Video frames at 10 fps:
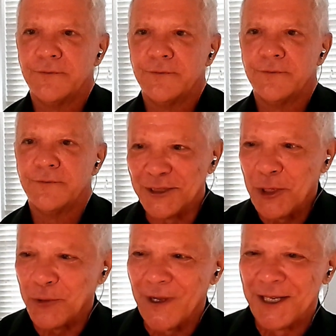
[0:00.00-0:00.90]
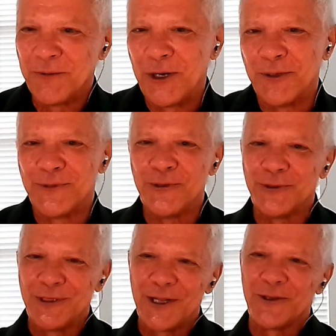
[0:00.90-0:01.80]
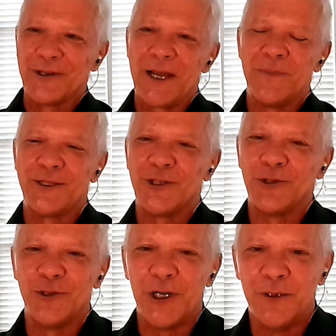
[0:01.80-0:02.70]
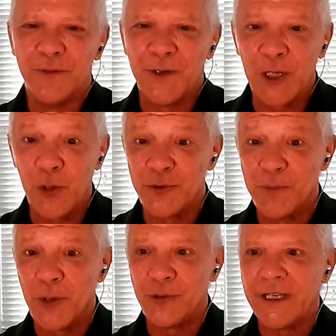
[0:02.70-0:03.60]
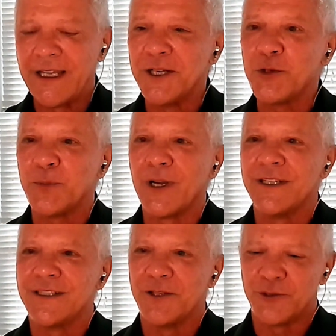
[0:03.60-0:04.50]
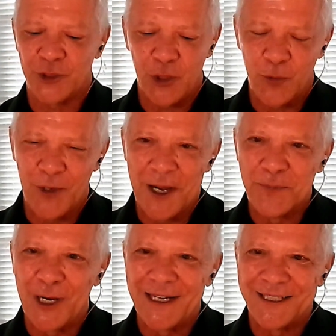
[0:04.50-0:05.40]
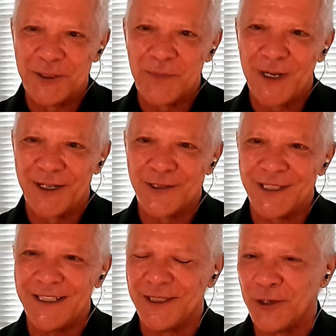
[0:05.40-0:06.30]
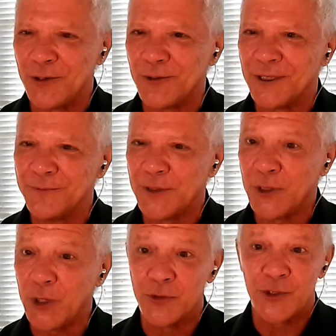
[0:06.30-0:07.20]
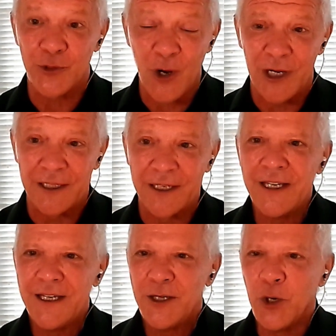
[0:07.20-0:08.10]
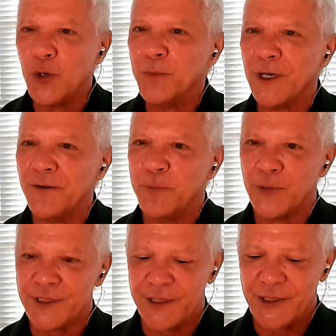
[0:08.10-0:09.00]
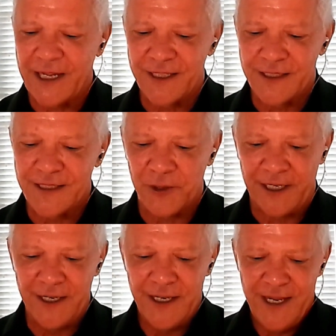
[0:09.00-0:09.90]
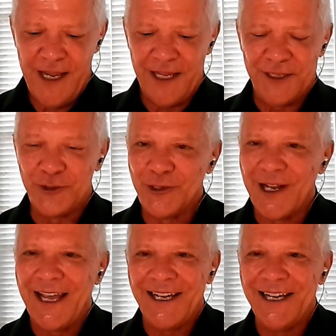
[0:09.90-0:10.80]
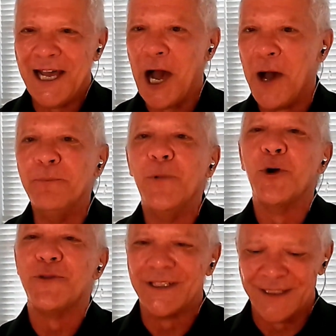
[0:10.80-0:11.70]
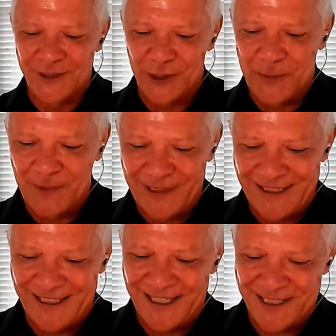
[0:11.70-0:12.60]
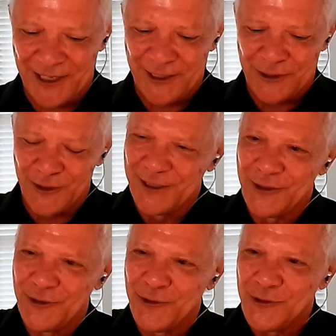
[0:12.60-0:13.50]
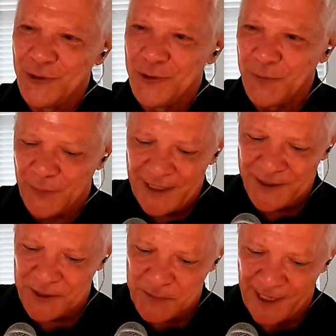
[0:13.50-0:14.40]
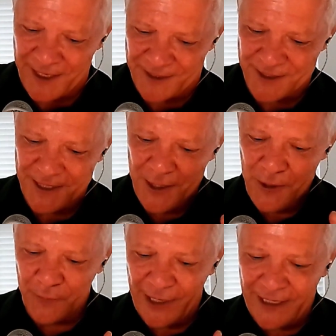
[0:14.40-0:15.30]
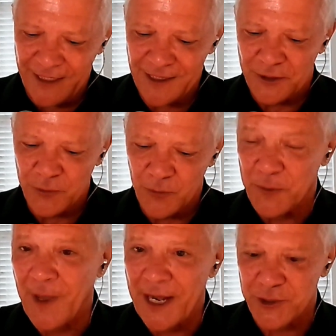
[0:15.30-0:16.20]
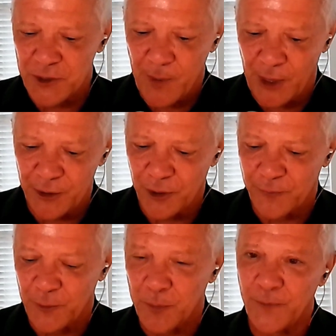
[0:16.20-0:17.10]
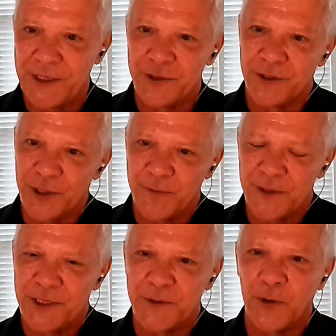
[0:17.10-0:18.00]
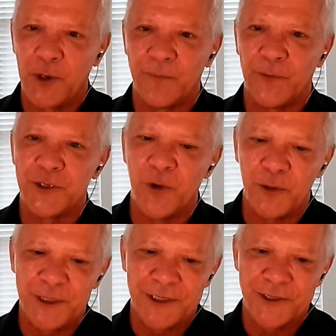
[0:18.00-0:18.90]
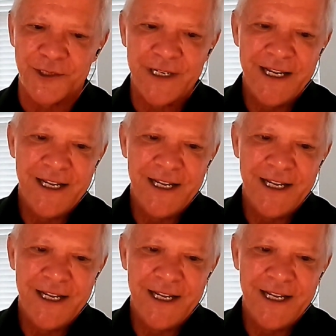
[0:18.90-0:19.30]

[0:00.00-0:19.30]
Hello, and welcome to another episode of Close Mode, the enterprise sales show. I'm Brian Dietmeyer, CEO of Close Strong, home of precision guided selling. And today, I'm more than legitimately excited to introduce you to Frank Cespedes. Frank was a managing partner of a professional services firm for 12 years.